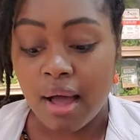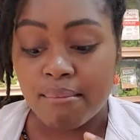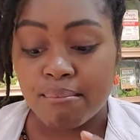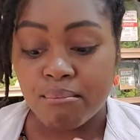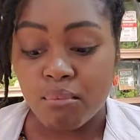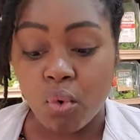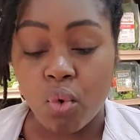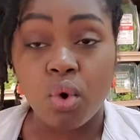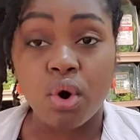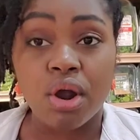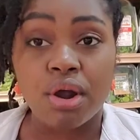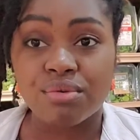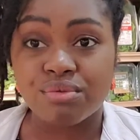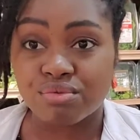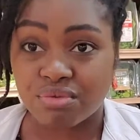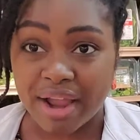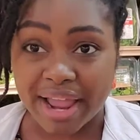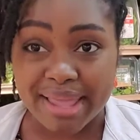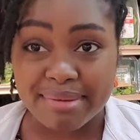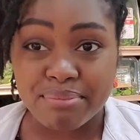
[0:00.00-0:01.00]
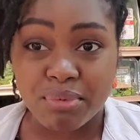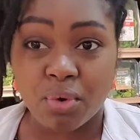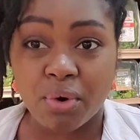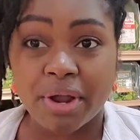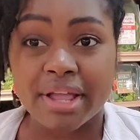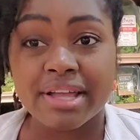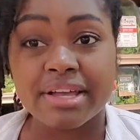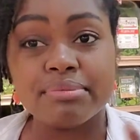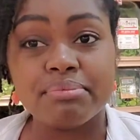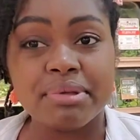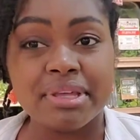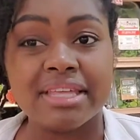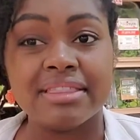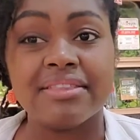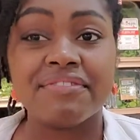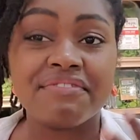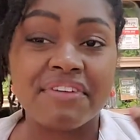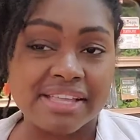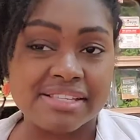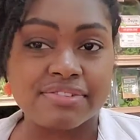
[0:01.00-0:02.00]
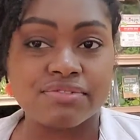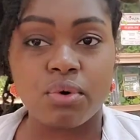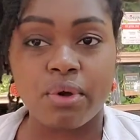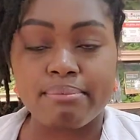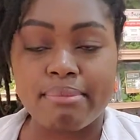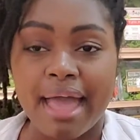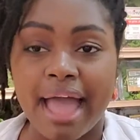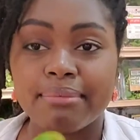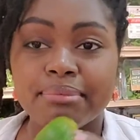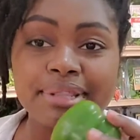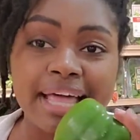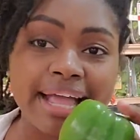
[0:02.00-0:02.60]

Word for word: more ripe or it could be in the phase of going bad.